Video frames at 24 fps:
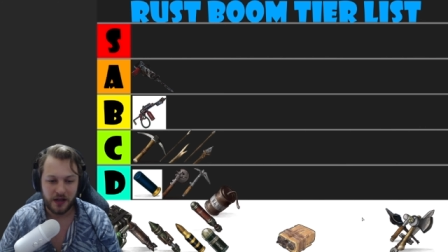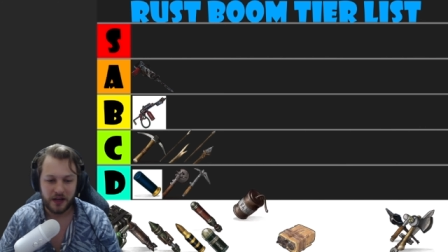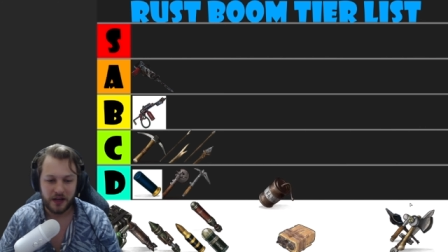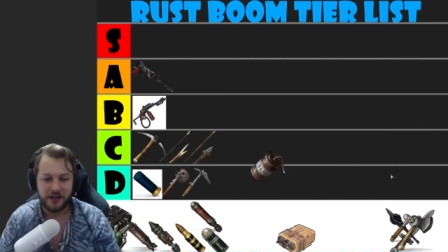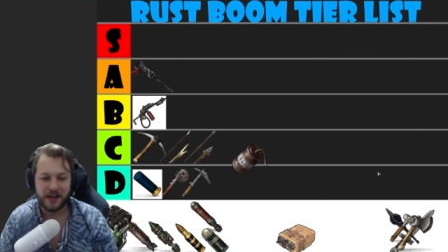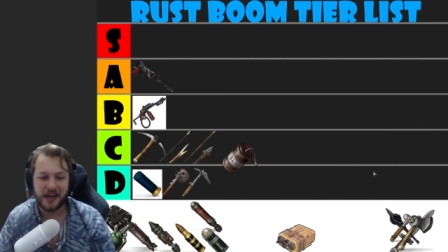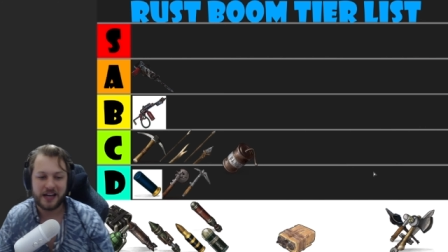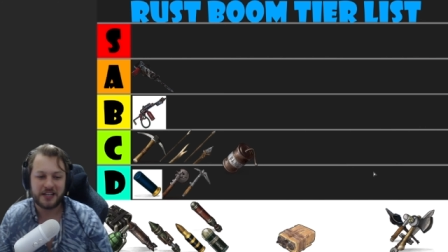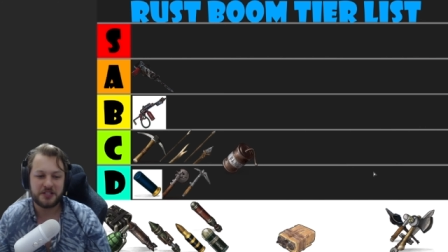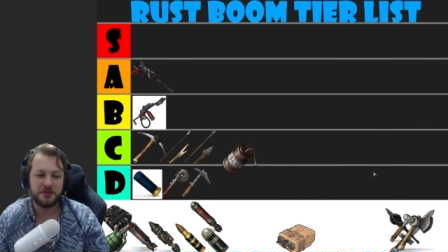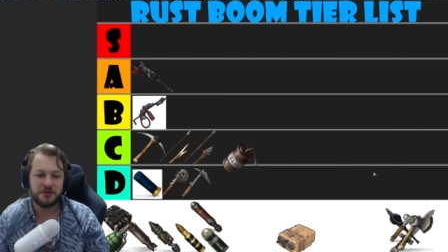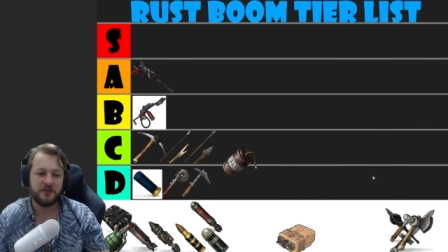
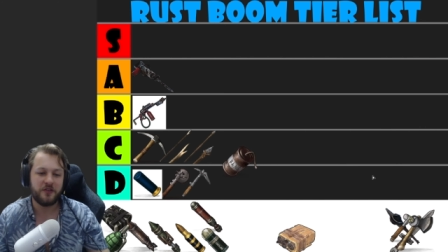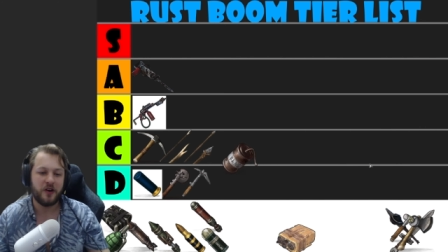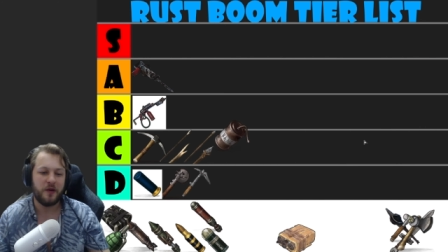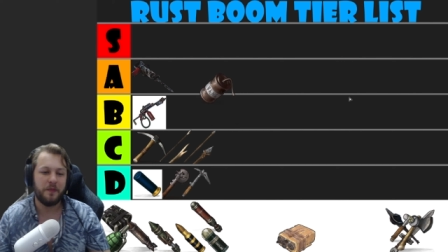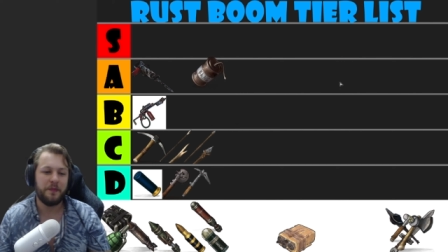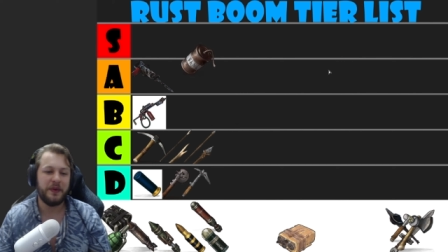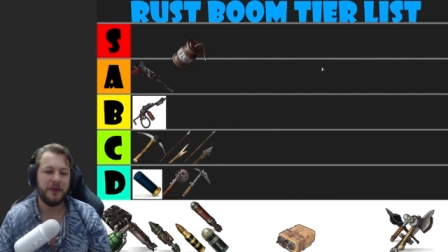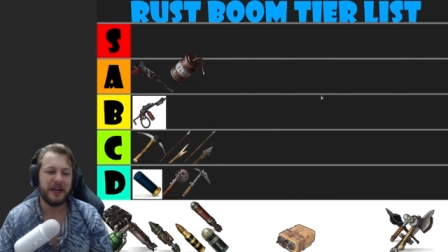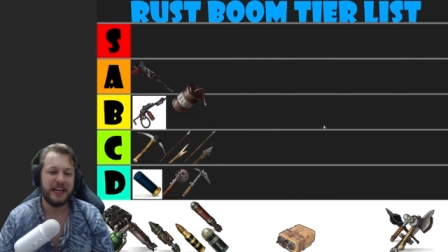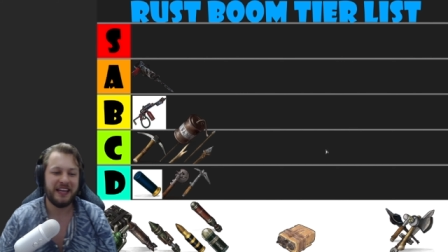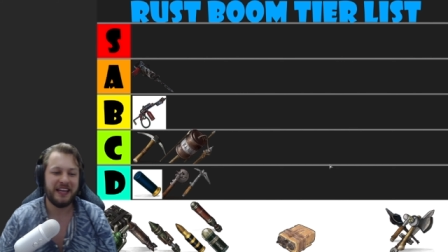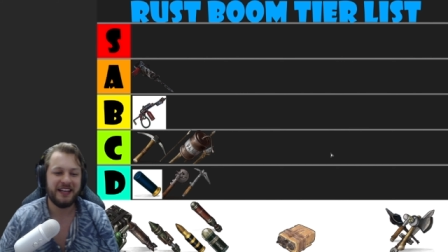Next, we've got
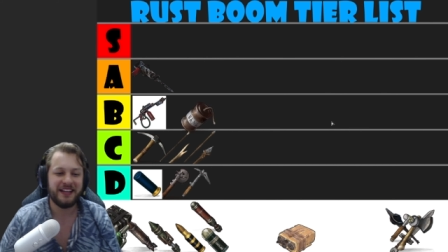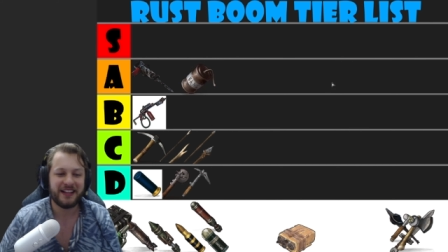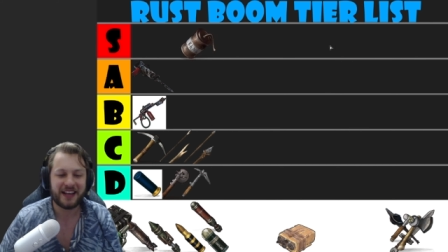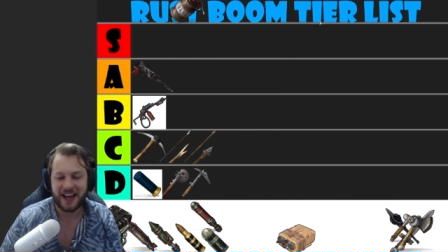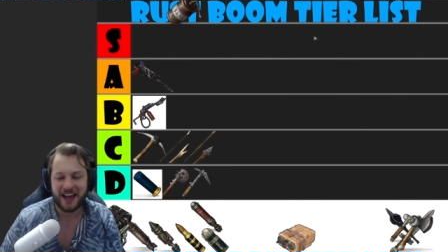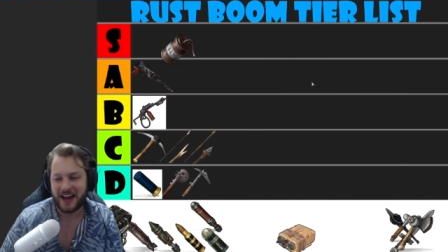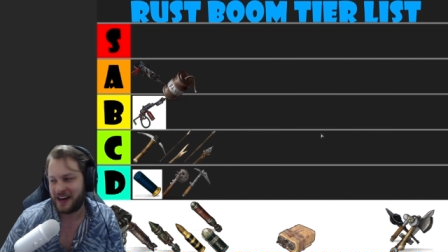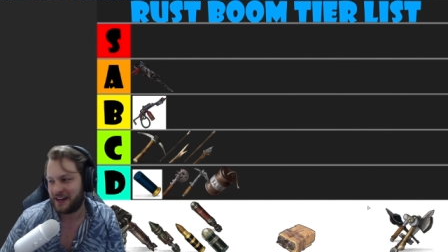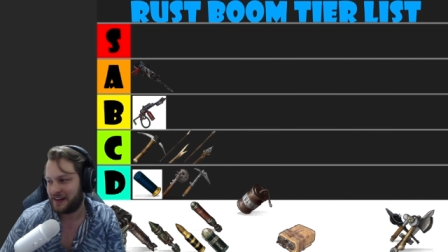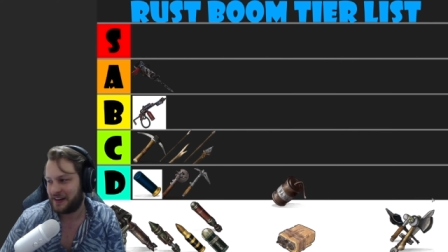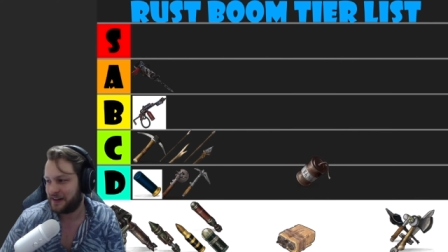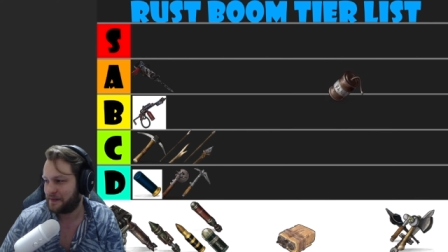bean
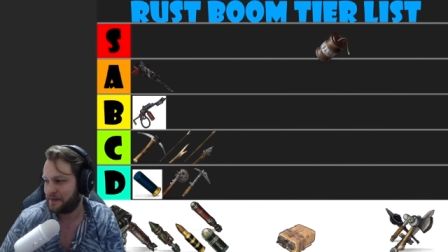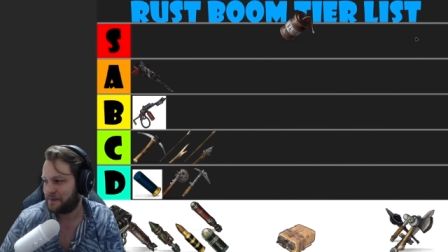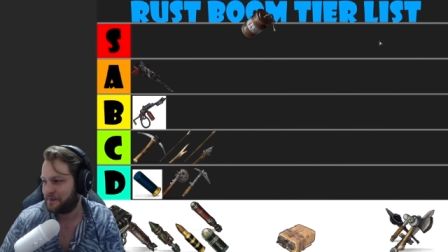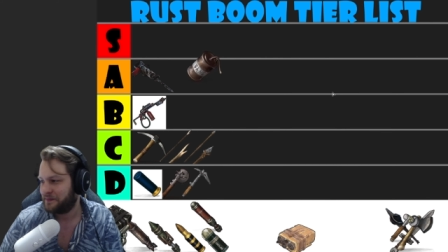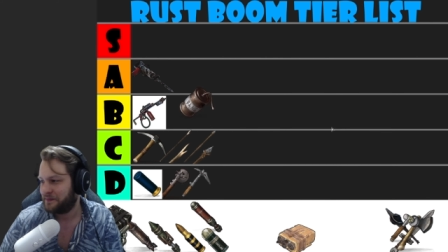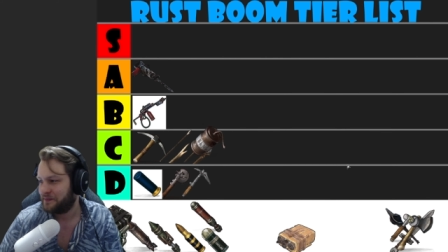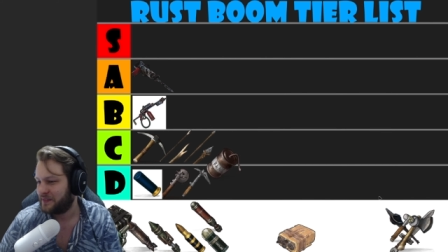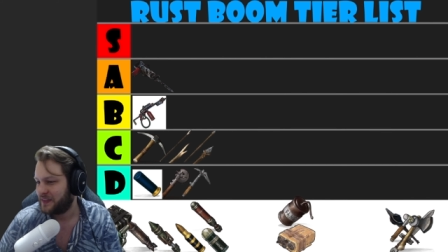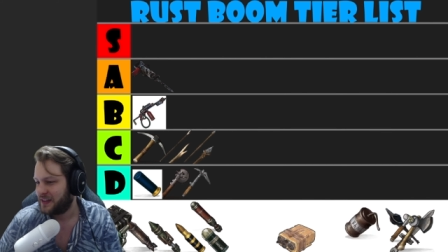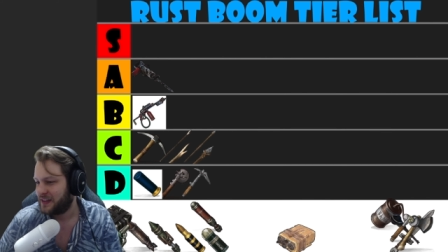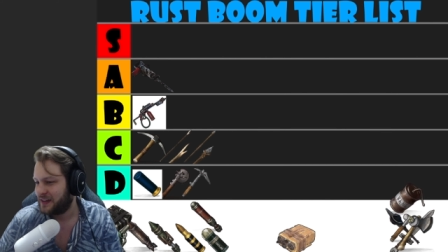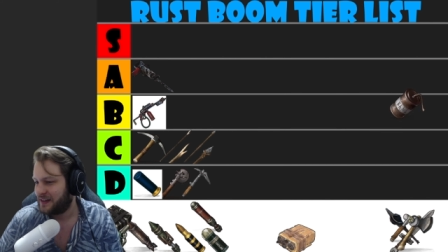can.
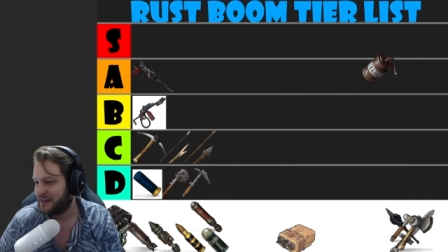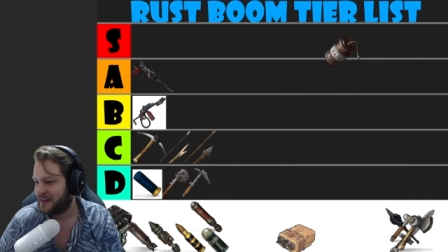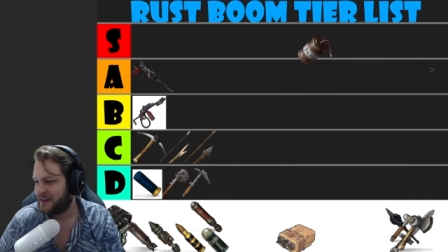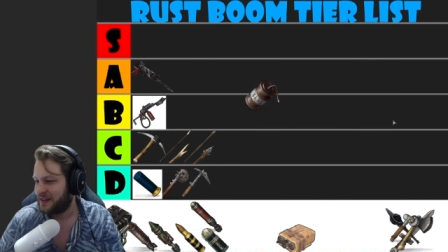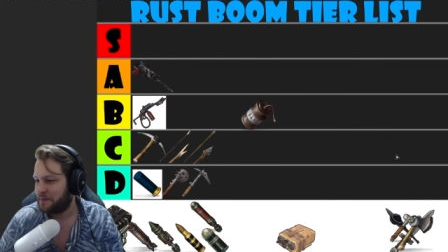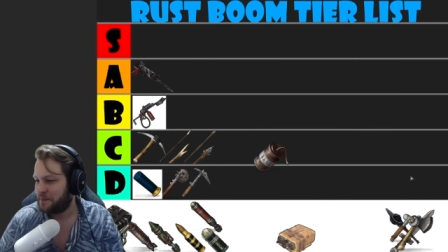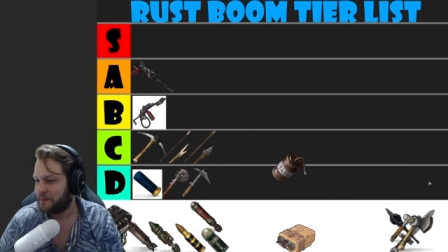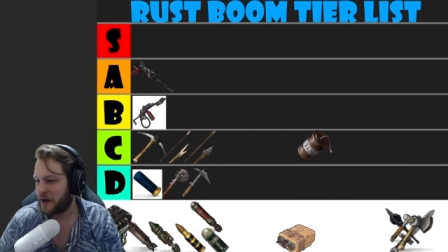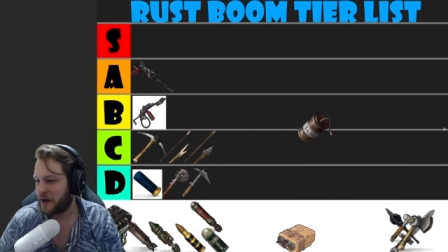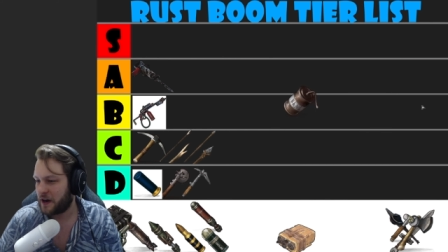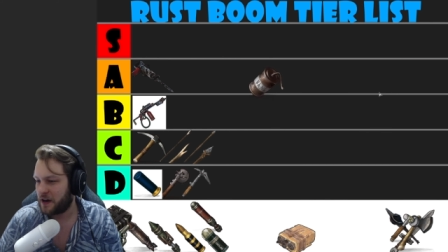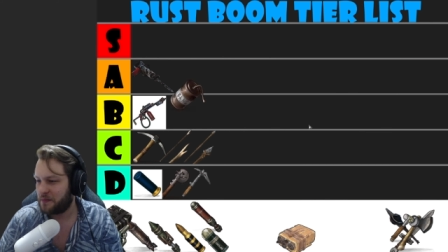
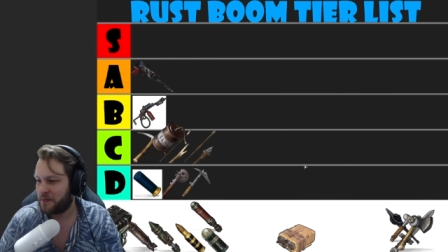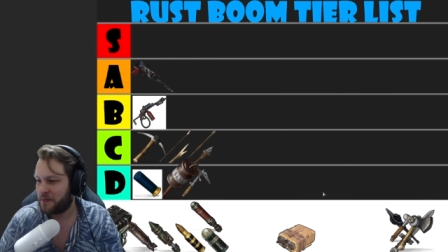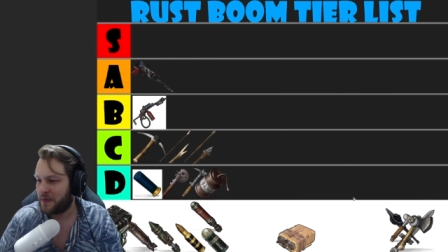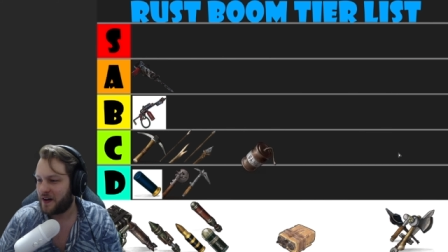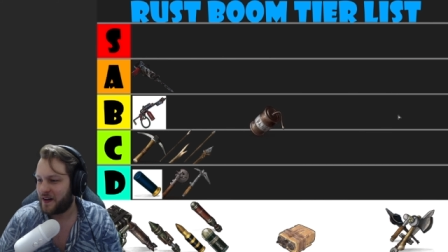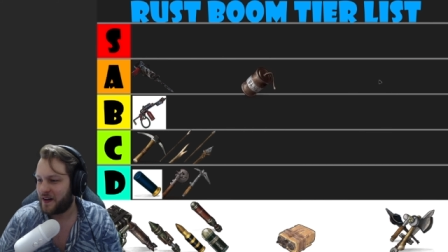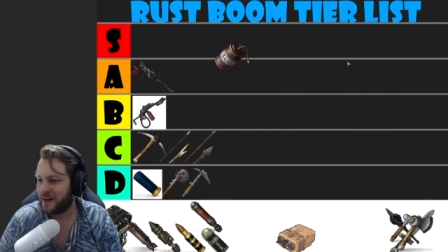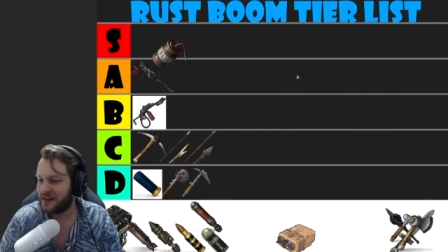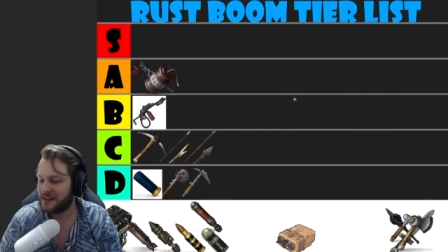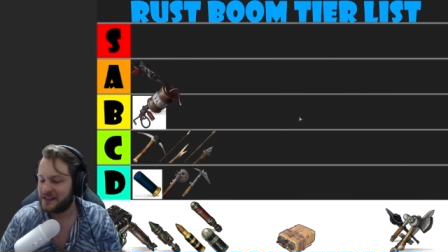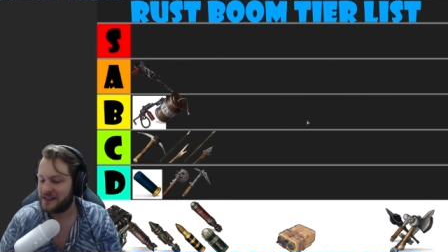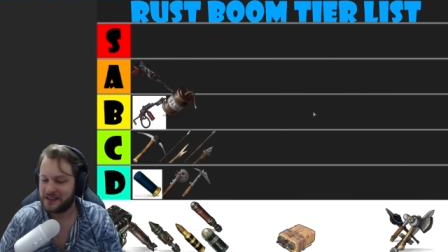Bear in
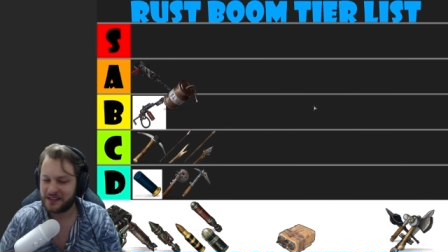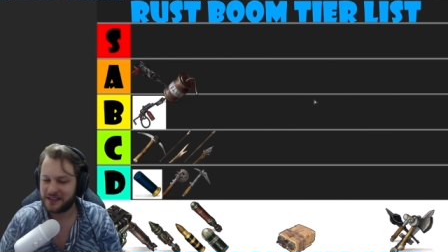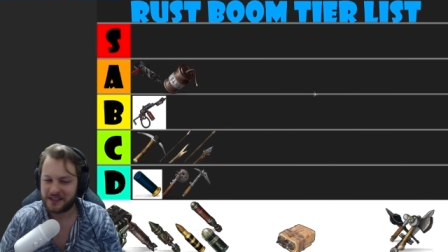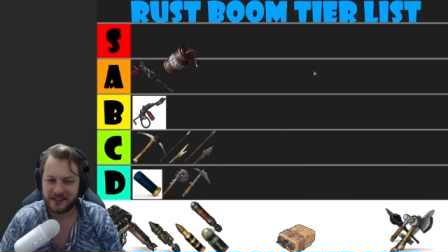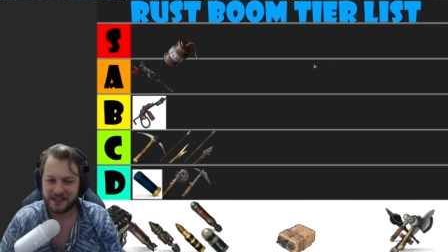mind,